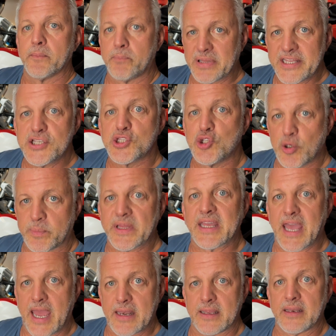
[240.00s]
please
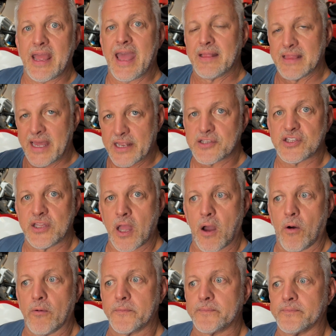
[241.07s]
duplicate it and let us
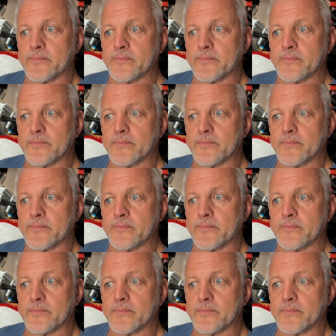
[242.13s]
know.